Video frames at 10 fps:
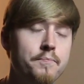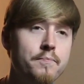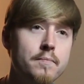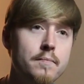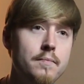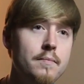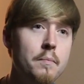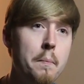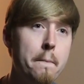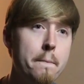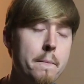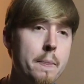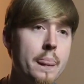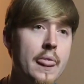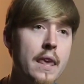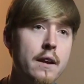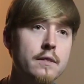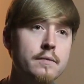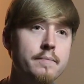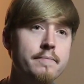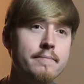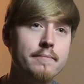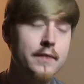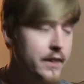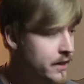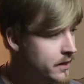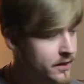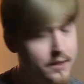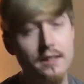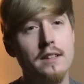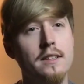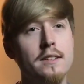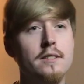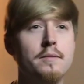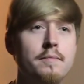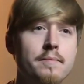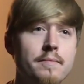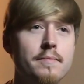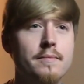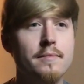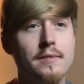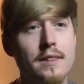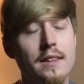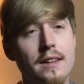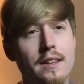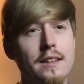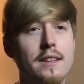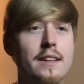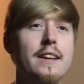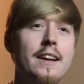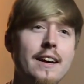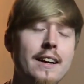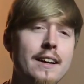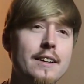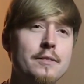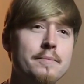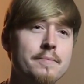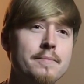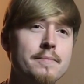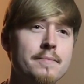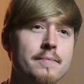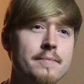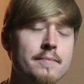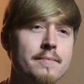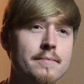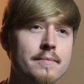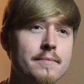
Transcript: Well, I hope that we can do this again in another 6 months or a year, you know, and we just keep showing people how sober